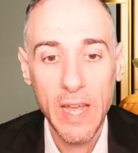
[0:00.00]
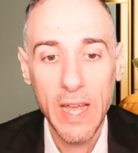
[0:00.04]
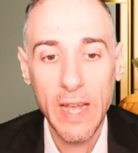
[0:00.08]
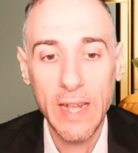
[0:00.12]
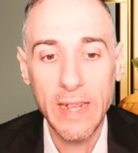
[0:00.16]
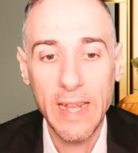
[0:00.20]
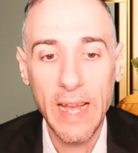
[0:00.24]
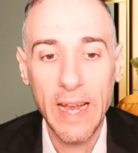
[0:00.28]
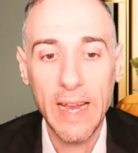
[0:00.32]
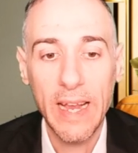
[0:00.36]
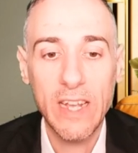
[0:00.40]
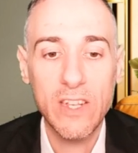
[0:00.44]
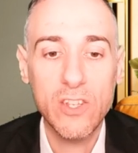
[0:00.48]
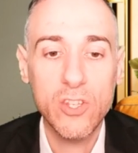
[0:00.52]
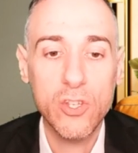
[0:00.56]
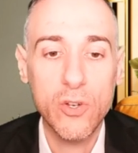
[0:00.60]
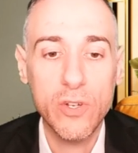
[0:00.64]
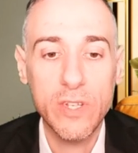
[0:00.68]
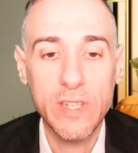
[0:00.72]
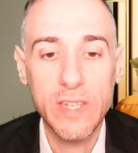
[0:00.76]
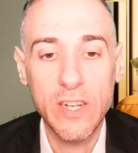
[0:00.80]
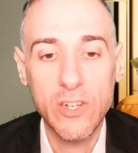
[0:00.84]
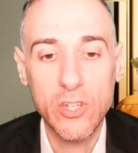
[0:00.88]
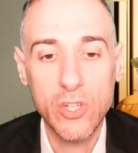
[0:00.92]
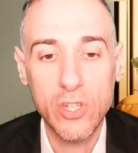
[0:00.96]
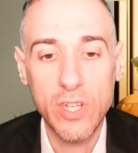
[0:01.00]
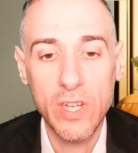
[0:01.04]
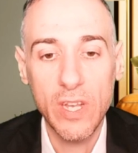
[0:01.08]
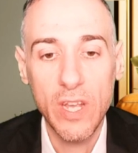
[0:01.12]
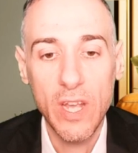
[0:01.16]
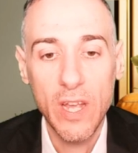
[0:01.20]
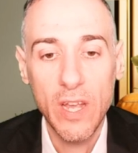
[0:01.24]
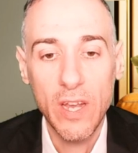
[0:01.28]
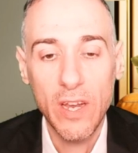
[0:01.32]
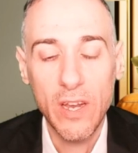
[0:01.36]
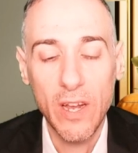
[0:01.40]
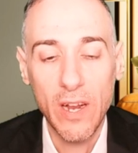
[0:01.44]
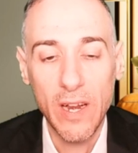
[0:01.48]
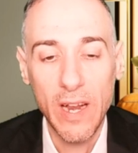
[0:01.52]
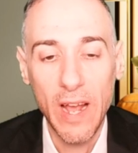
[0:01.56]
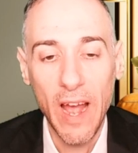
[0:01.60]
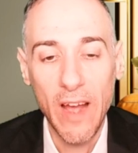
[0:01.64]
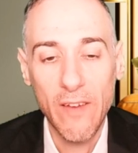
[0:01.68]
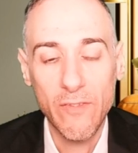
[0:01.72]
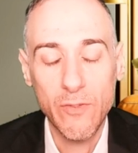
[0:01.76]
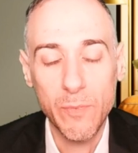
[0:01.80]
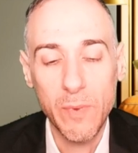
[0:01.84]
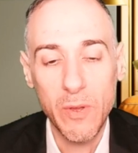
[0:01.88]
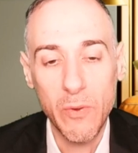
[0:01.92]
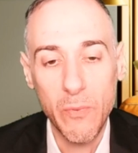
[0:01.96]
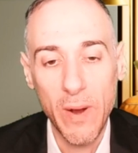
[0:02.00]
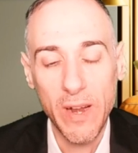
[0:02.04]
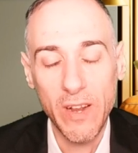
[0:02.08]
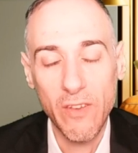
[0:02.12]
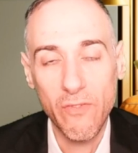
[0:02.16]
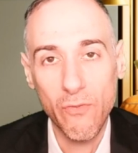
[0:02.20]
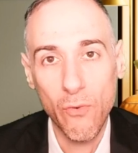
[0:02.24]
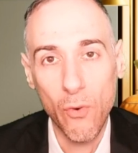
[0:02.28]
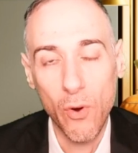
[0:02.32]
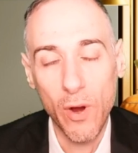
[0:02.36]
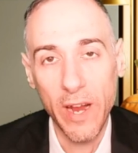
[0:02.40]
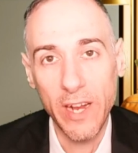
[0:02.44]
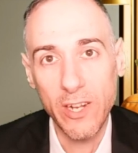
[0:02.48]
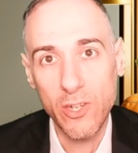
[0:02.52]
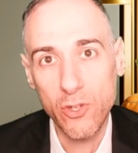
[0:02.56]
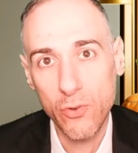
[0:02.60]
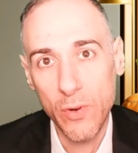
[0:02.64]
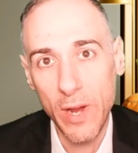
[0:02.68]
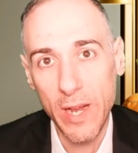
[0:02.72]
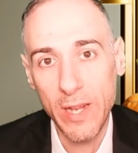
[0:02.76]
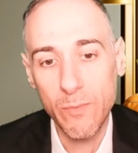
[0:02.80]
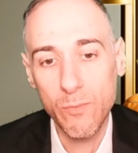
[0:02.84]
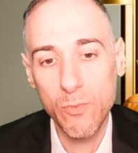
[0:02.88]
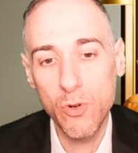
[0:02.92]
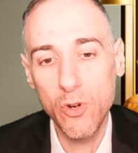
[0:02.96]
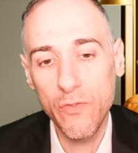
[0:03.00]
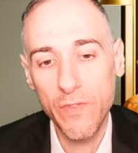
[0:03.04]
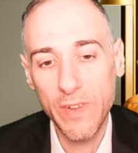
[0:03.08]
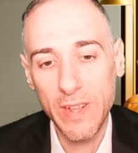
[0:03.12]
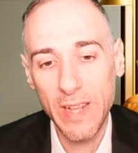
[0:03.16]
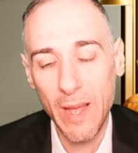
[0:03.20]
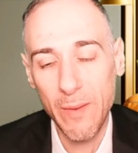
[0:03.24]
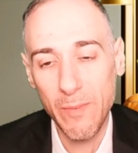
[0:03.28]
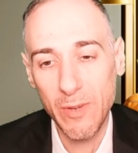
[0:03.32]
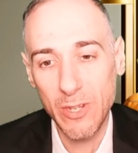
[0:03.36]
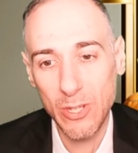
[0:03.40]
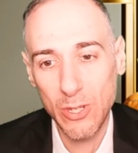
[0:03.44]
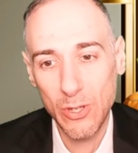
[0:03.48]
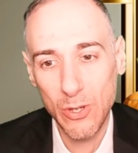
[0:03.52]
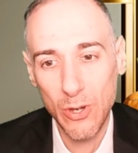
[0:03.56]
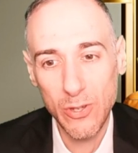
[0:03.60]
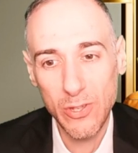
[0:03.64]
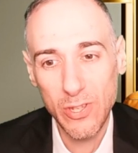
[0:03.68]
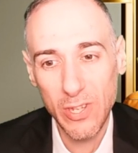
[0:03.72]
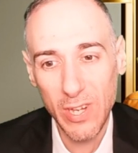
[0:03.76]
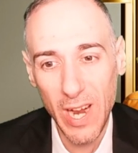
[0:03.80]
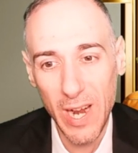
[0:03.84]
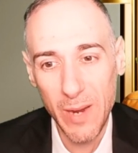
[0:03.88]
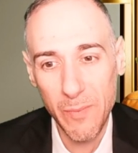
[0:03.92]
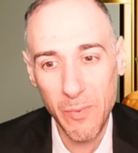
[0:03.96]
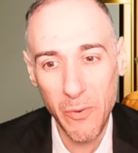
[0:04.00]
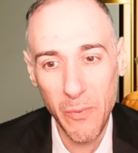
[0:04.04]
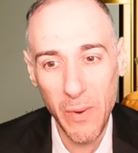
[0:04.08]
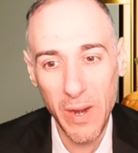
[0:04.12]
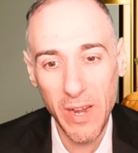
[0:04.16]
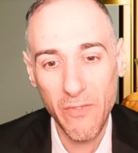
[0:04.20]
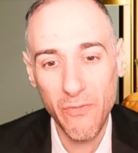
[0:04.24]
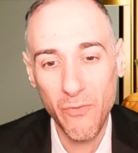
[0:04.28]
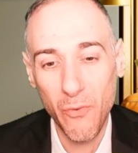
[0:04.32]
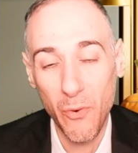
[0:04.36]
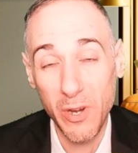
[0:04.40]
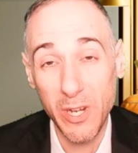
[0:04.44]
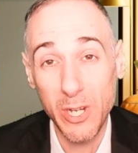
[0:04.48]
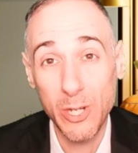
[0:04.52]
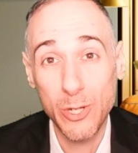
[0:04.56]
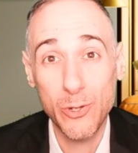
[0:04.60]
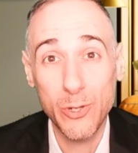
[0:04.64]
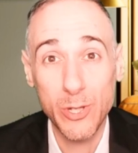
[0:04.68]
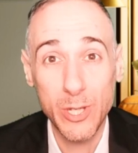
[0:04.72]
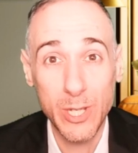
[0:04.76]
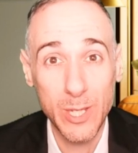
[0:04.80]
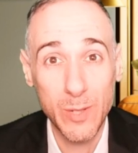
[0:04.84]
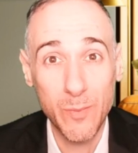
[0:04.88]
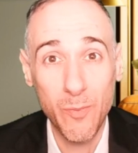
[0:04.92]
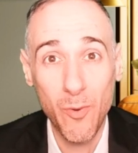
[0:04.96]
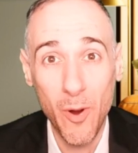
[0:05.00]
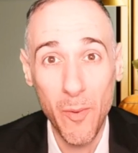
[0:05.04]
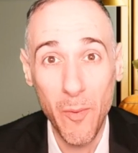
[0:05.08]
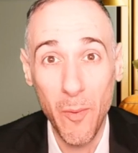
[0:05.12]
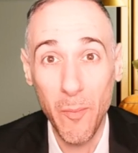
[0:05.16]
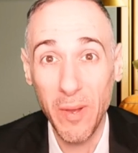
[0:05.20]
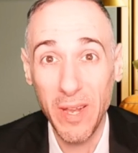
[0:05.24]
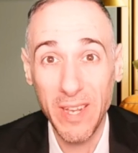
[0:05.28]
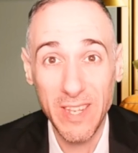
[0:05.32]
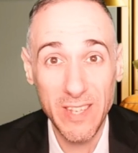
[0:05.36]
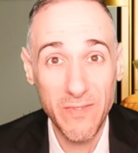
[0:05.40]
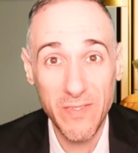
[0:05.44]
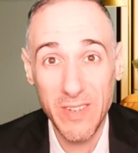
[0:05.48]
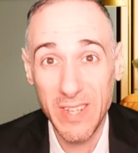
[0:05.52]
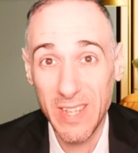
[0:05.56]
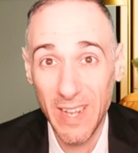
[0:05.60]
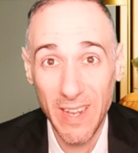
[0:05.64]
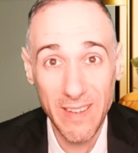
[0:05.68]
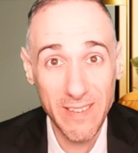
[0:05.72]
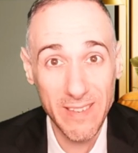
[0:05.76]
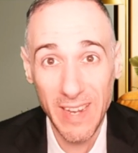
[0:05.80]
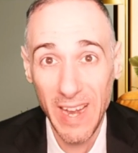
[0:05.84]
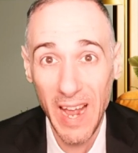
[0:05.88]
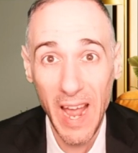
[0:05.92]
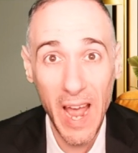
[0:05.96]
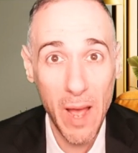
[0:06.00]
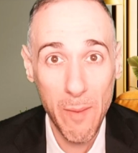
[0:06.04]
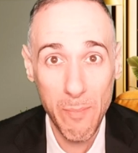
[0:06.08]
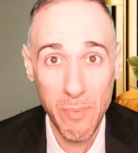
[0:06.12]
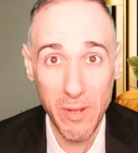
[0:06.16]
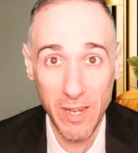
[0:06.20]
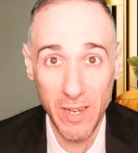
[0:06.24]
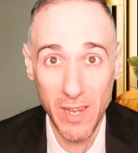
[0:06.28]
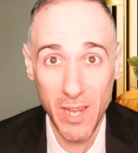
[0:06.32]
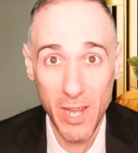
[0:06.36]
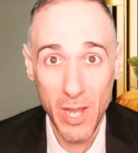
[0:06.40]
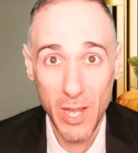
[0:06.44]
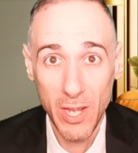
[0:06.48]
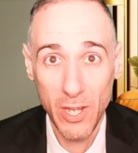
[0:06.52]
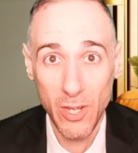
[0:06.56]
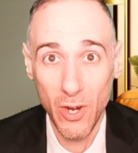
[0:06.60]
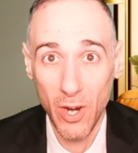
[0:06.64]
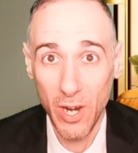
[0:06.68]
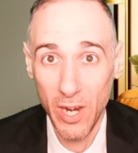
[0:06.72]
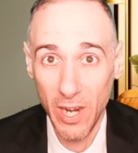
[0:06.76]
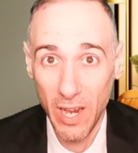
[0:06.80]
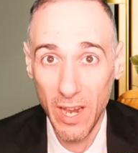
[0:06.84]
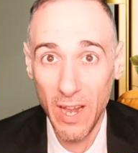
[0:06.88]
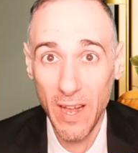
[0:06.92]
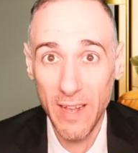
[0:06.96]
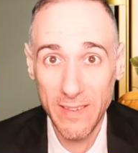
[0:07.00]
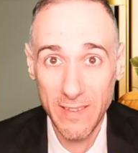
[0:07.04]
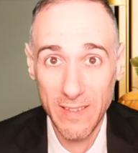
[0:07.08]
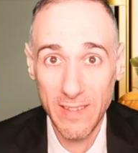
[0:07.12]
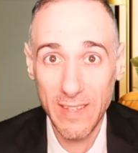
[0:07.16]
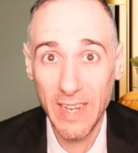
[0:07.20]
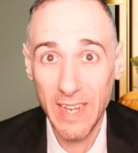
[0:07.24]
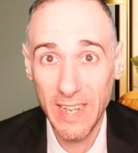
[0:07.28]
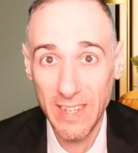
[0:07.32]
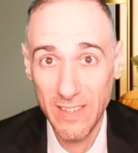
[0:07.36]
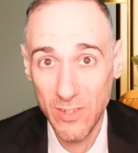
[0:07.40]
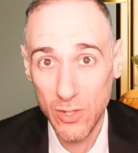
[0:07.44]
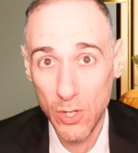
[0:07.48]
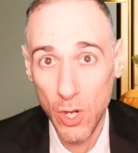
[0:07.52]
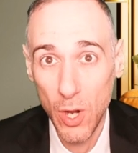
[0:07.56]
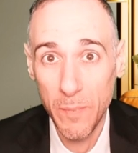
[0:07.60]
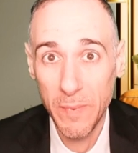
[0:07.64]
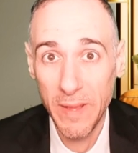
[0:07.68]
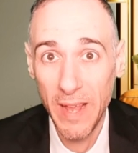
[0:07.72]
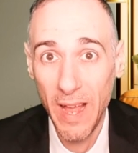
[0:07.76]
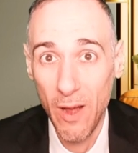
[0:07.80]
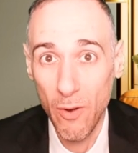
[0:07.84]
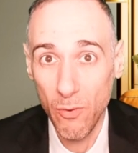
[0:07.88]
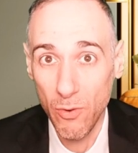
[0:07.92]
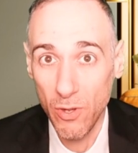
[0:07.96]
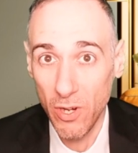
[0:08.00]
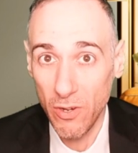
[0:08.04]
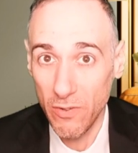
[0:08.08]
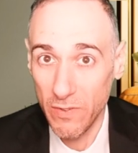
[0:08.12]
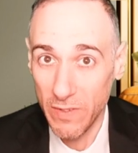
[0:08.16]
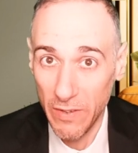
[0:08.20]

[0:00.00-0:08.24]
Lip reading: In that case, you're essentially going to have to be ready for a trend move. And that means you also got to be ready for initial disappointment because if it doesn't happen, you're going to constantly get stopped out.